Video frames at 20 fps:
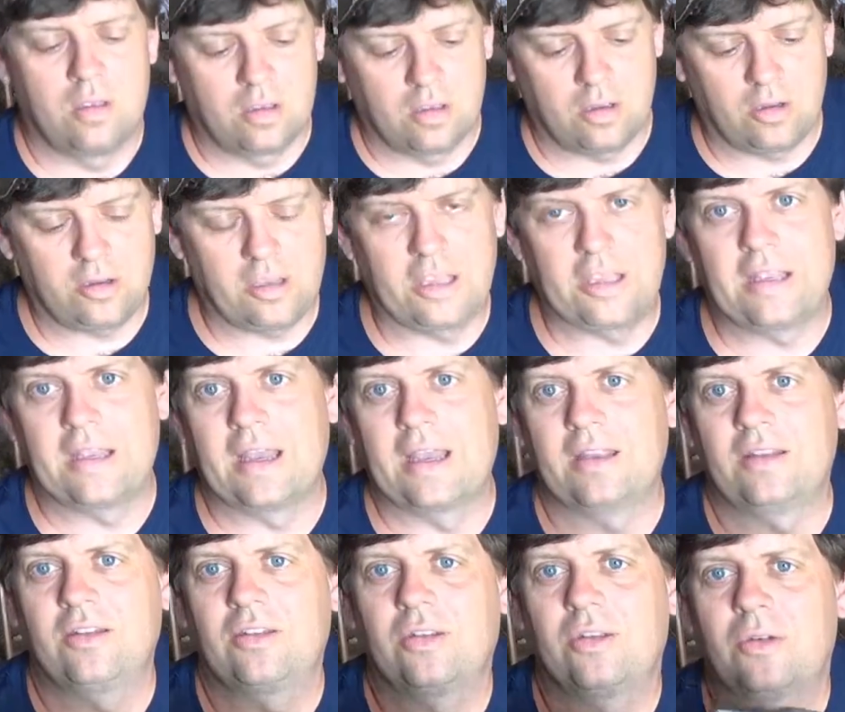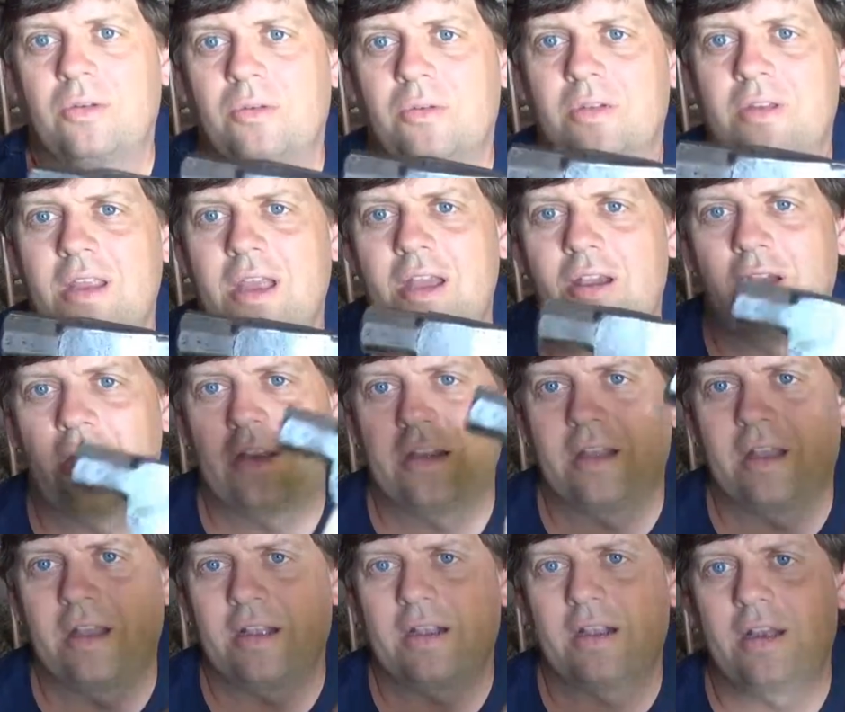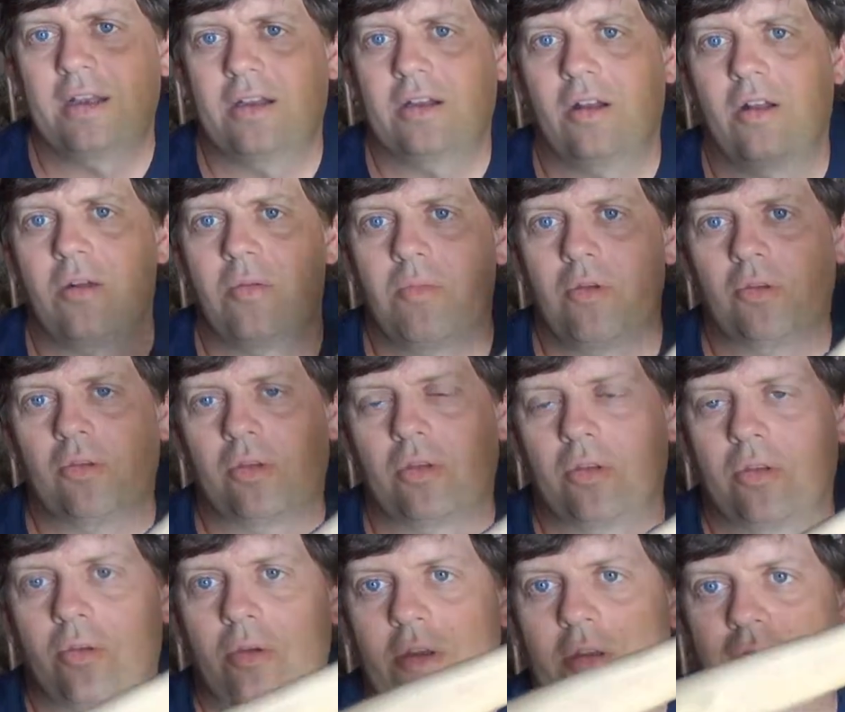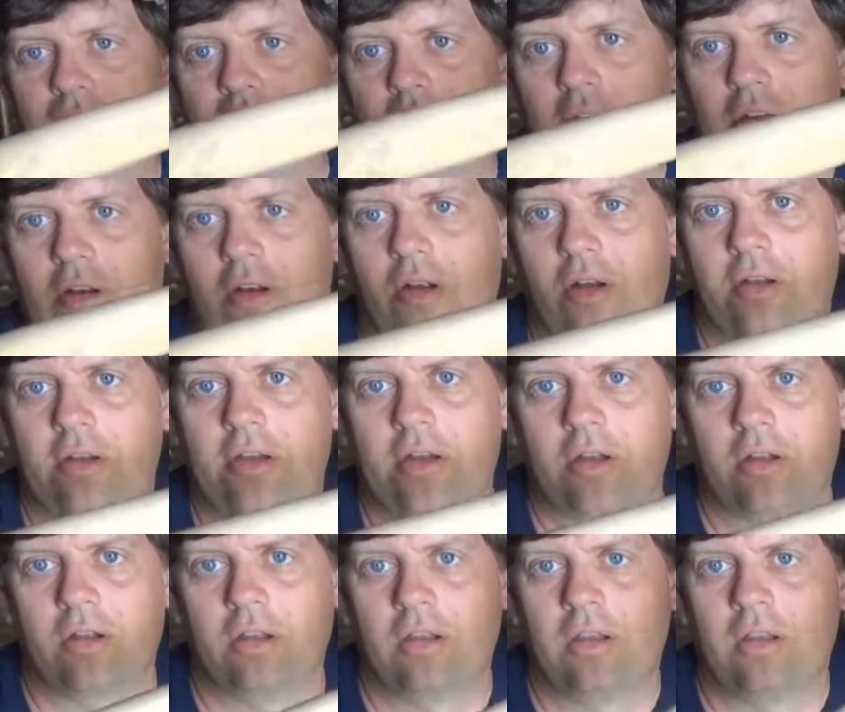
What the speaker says: Okay guys, so now I got it almost all the way fitted on here.